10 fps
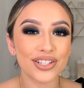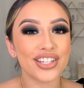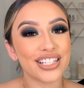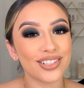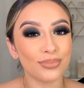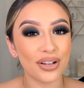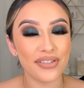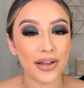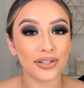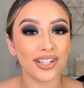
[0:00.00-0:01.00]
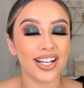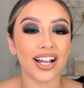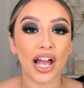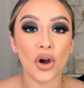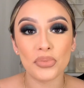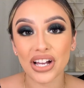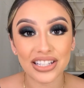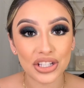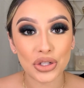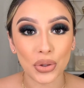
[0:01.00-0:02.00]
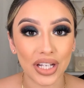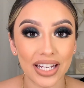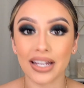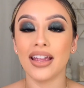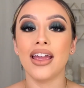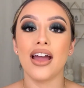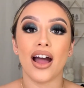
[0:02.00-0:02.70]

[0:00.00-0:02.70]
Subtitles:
so this is my final look. I hope you guys enjoyed it.